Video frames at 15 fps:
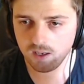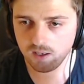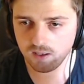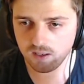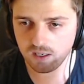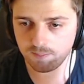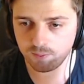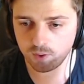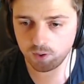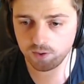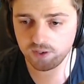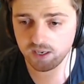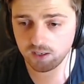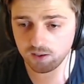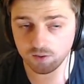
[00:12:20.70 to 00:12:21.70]
It
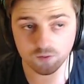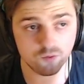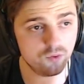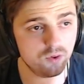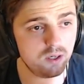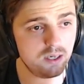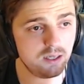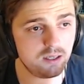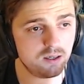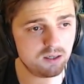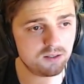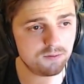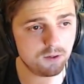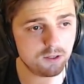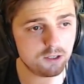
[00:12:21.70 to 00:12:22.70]
broke out on really
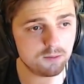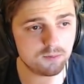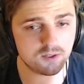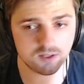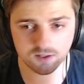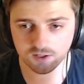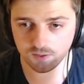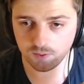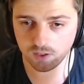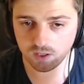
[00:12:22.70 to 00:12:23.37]
nice volumes. So we've got a